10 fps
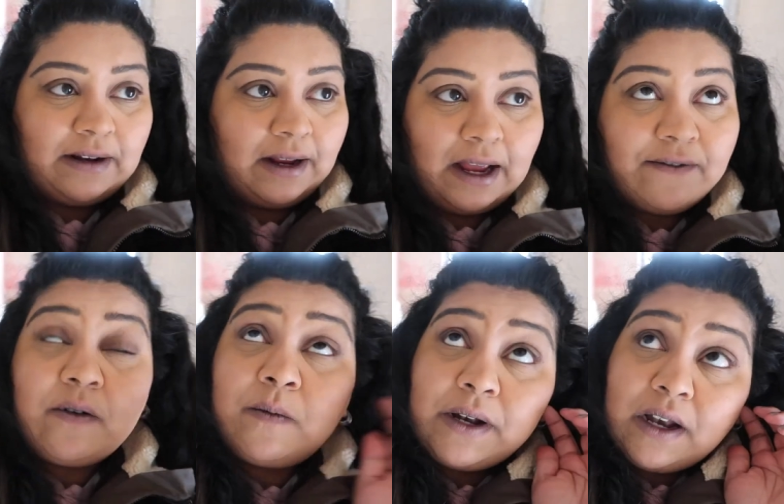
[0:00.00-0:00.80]
like
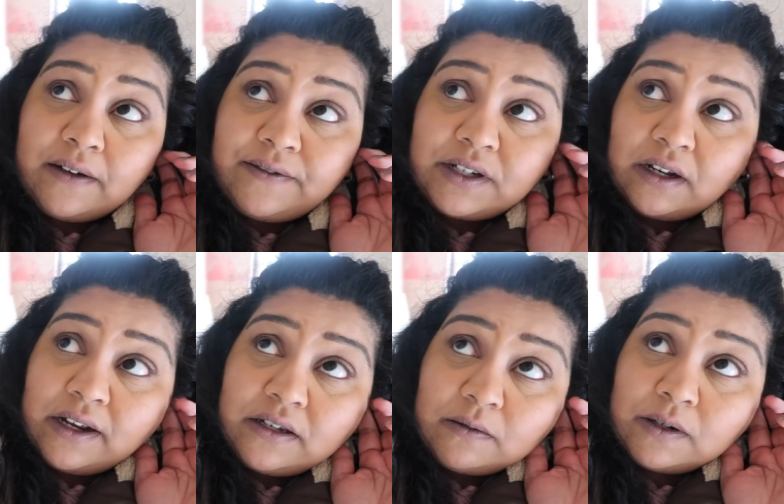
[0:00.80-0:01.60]
everyone would love to
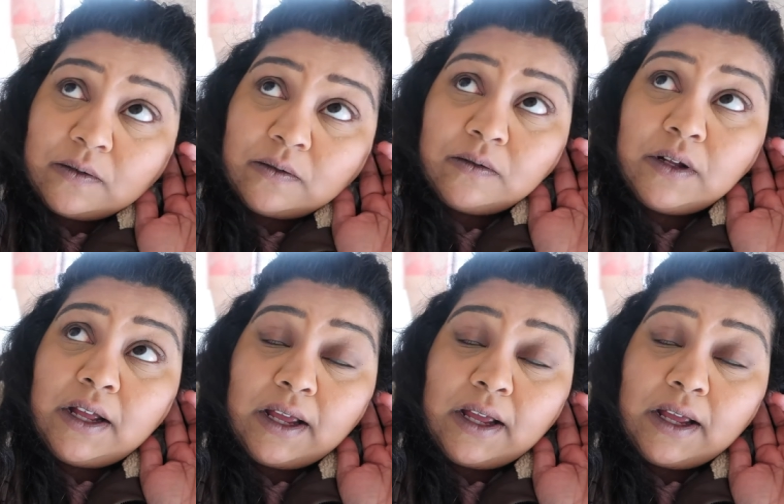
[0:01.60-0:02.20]
like do it all